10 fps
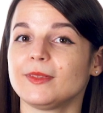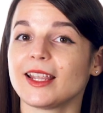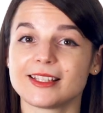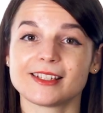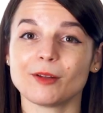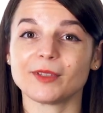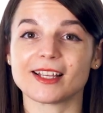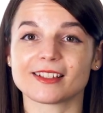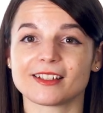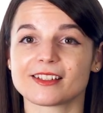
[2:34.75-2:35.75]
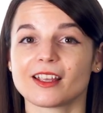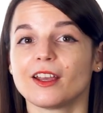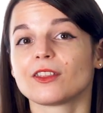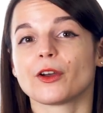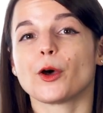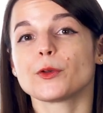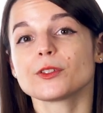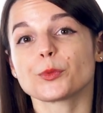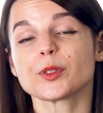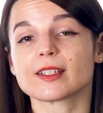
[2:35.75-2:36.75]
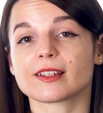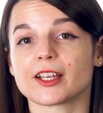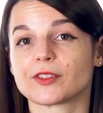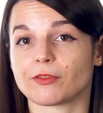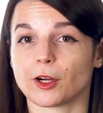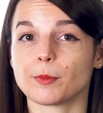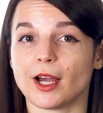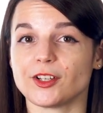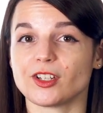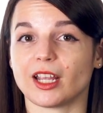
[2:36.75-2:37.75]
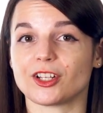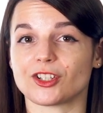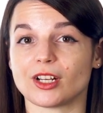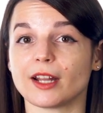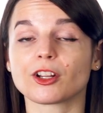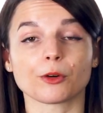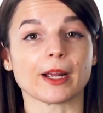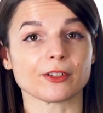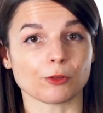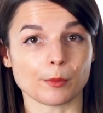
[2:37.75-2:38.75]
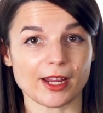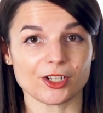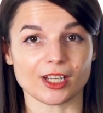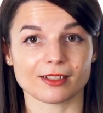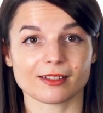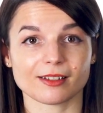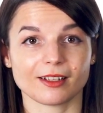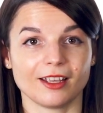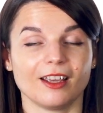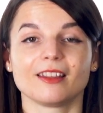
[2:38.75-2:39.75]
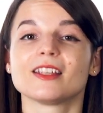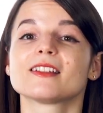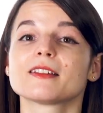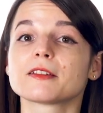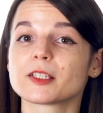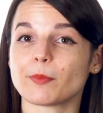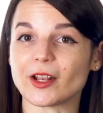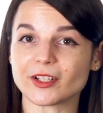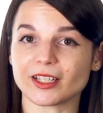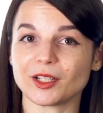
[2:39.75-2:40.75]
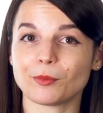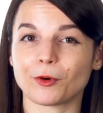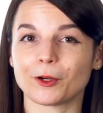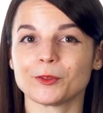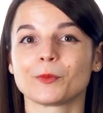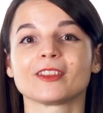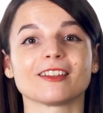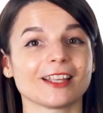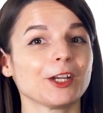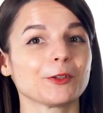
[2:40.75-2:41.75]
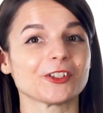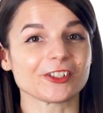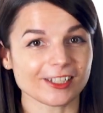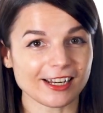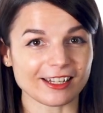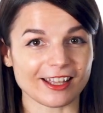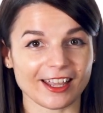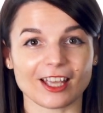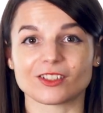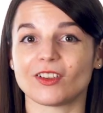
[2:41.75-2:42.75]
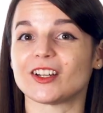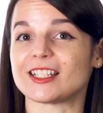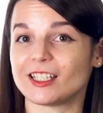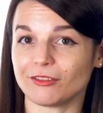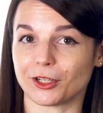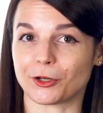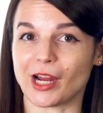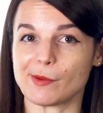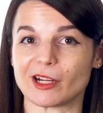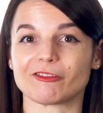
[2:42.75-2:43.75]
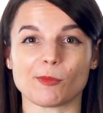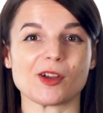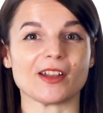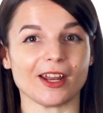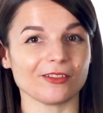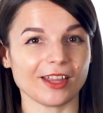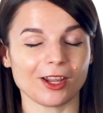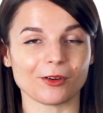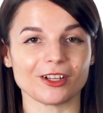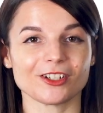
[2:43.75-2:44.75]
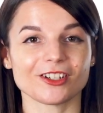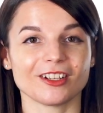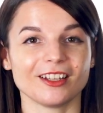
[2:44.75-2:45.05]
In some lessons, the hosts will discuss verb conjugation and correct formations. This is especially important when the language you're studying has very different grammar from your native language.